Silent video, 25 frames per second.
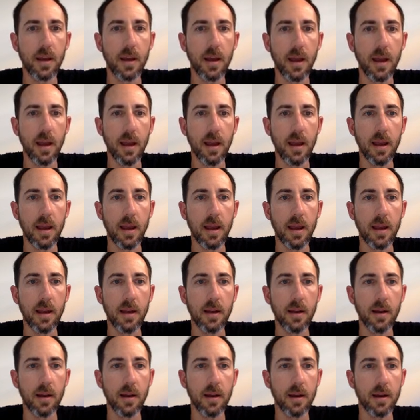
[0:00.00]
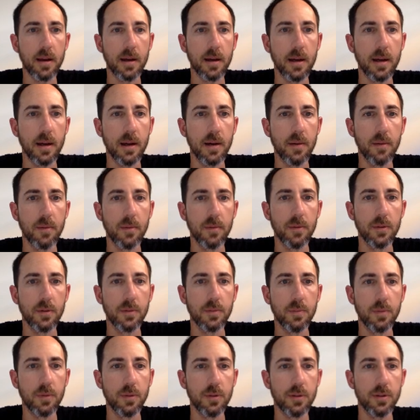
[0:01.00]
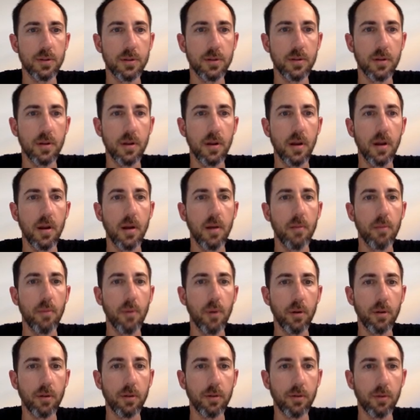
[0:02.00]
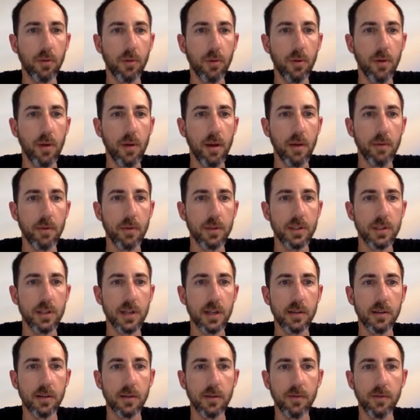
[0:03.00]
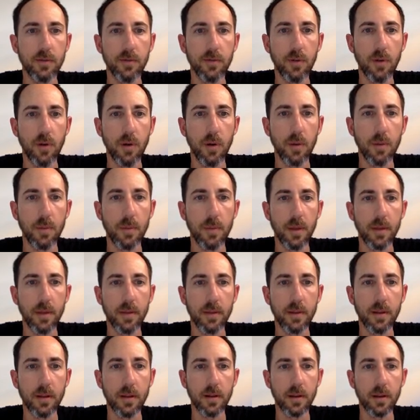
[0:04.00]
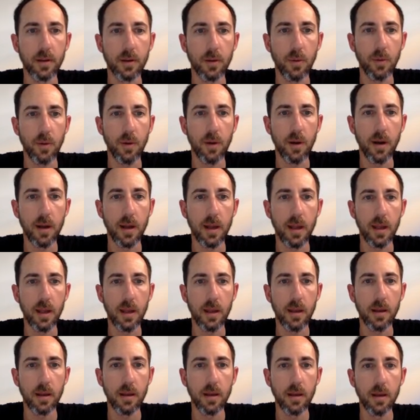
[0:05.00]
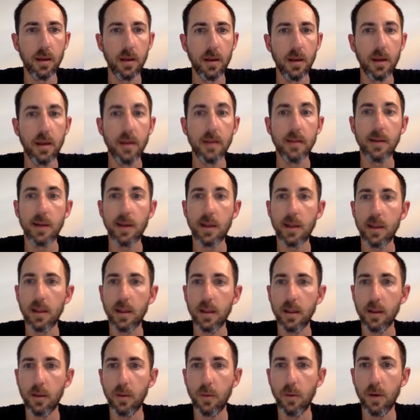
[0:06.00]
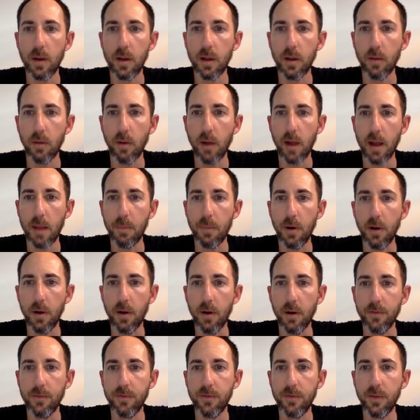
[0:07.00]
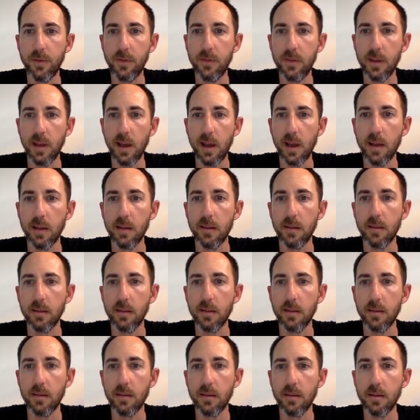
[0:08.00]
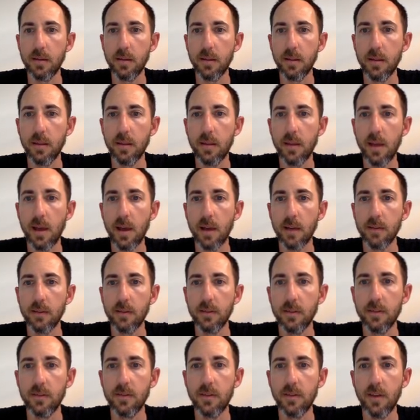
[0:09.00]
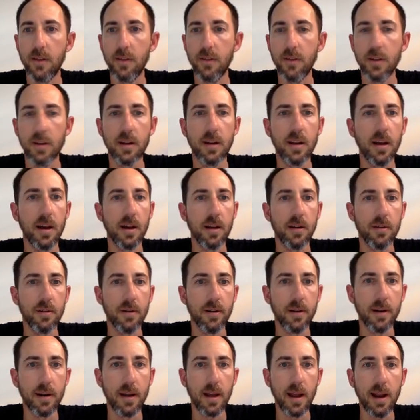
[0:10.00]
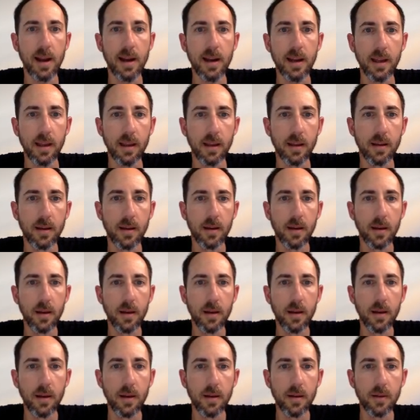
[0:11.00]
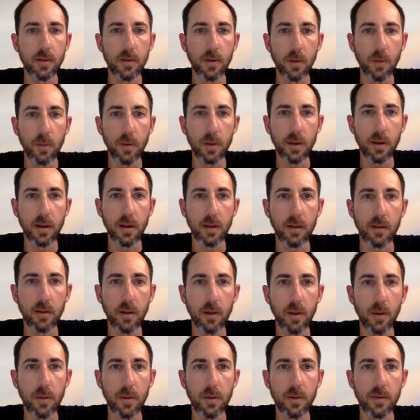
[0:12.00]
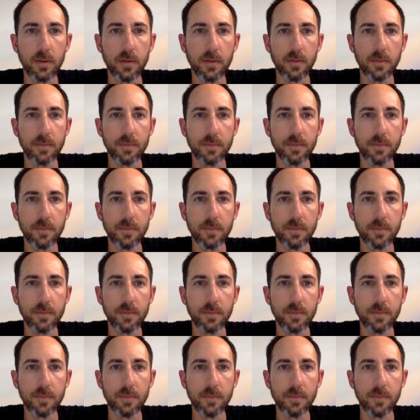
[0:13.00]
and was pushed, broke through and rejected from the daily liquidity grab of 58,780. So it went as low as